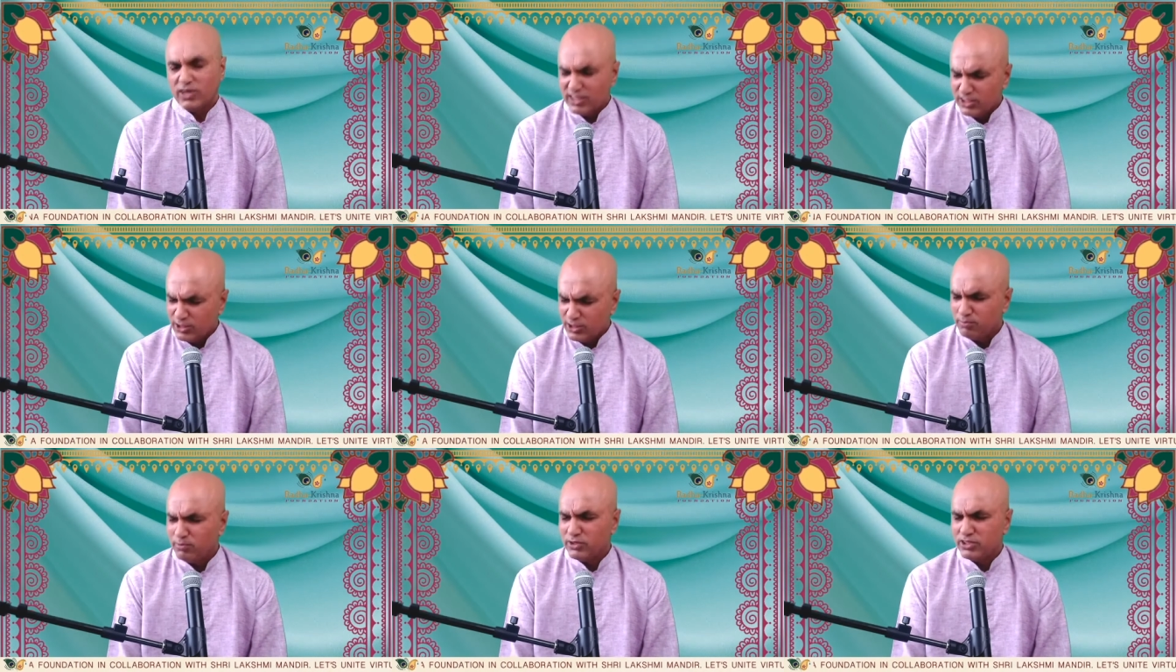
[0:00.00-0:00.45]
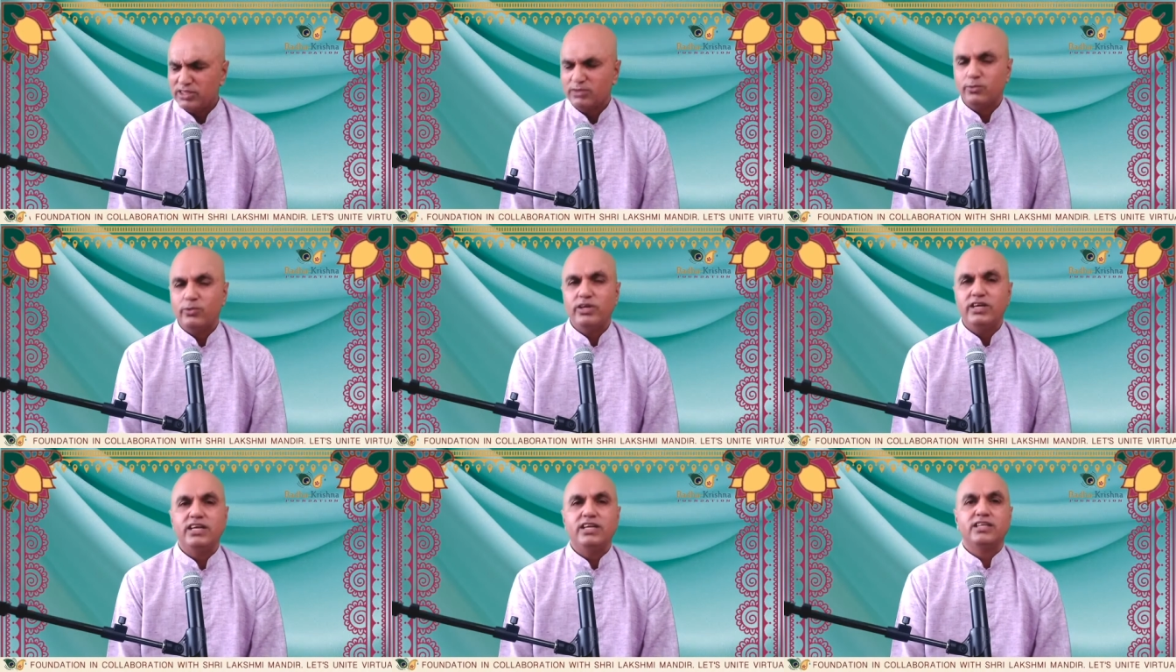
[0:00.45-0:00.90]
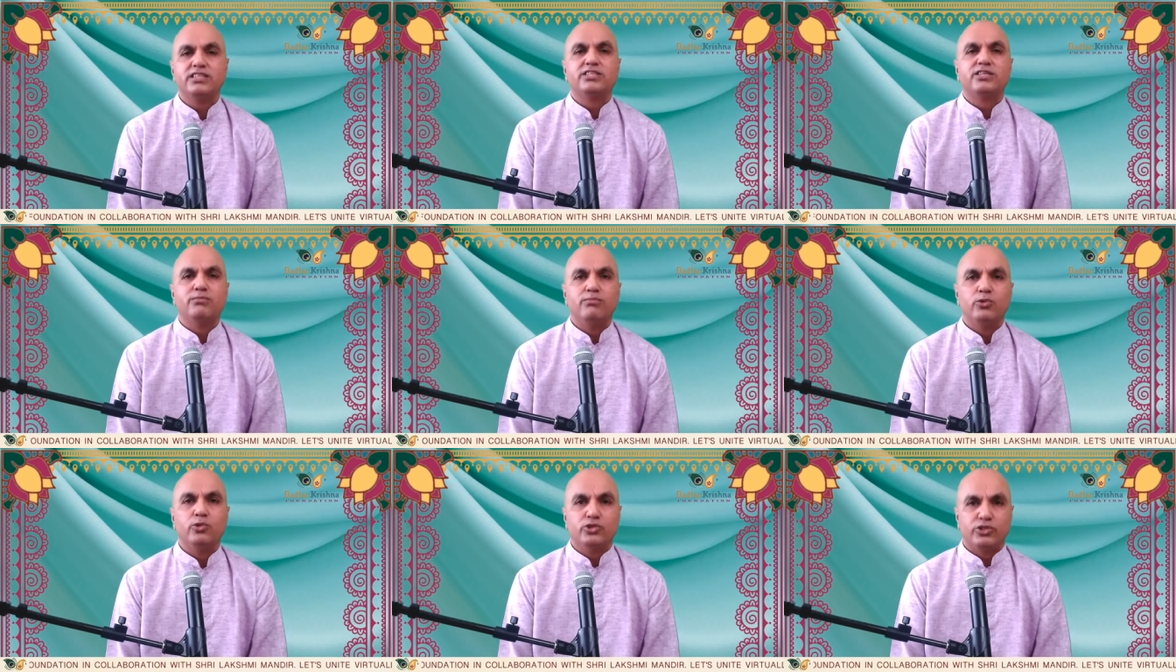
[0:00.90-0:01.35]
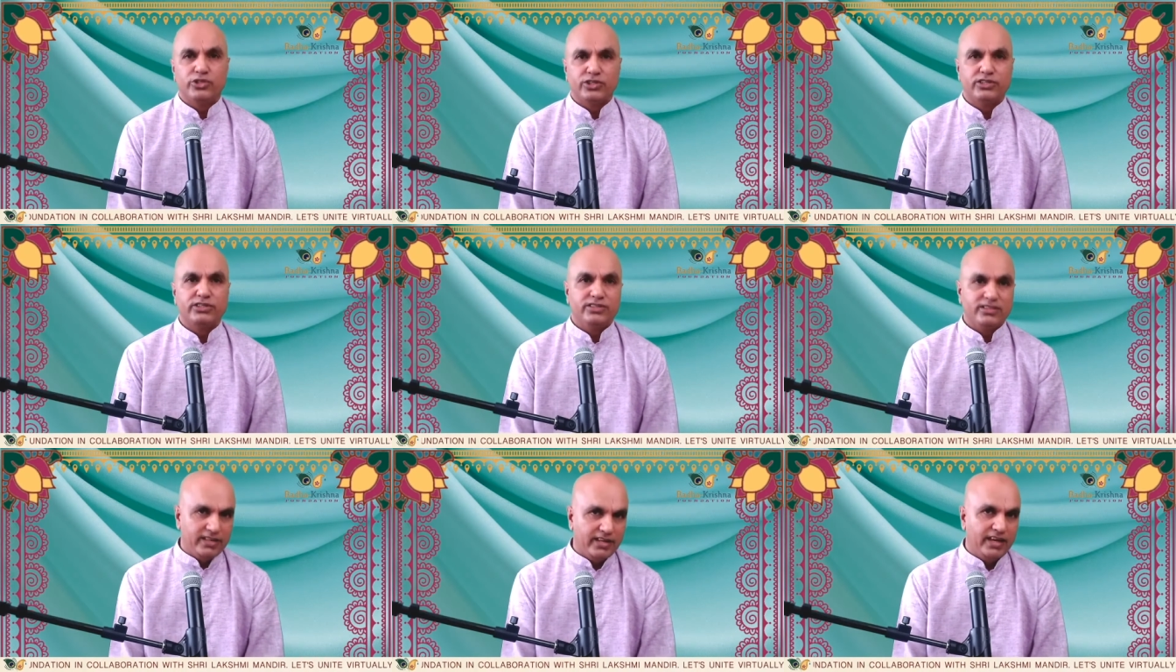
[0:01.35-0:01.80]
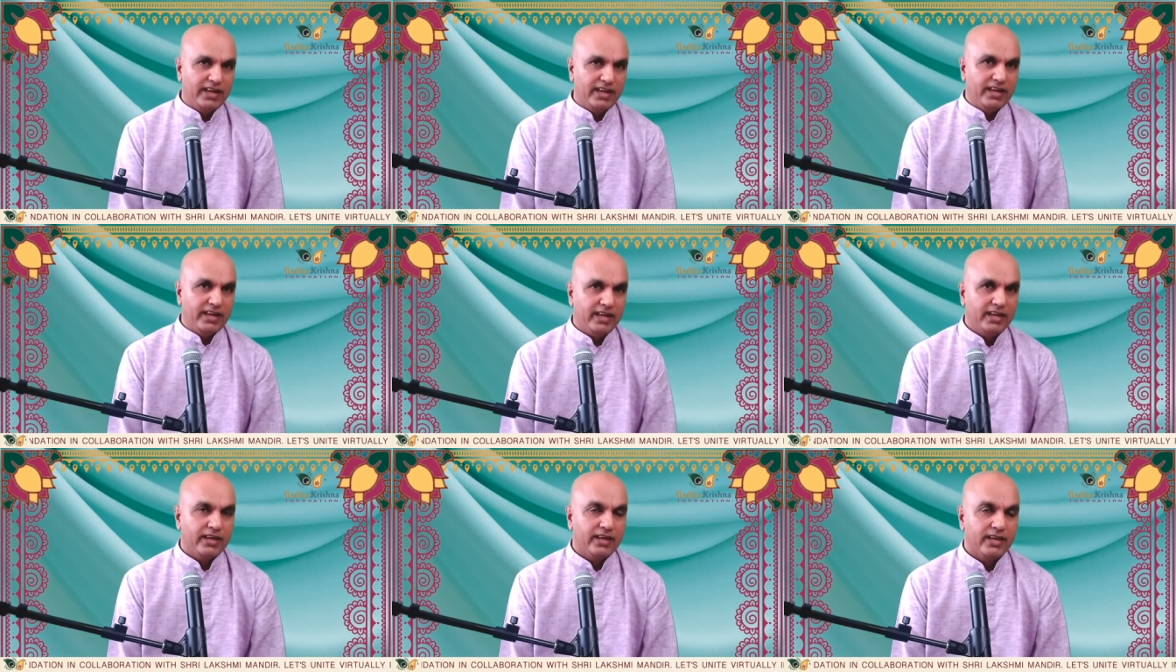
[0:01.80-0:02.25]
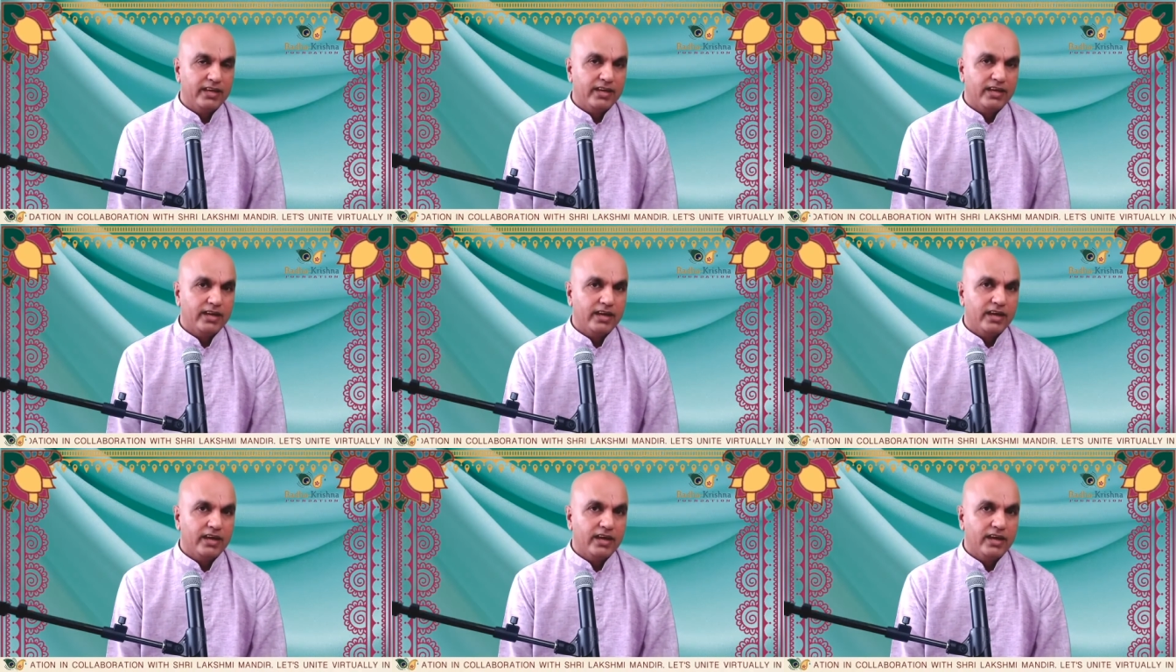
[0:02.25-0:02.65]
So let's put the wheels in motion today.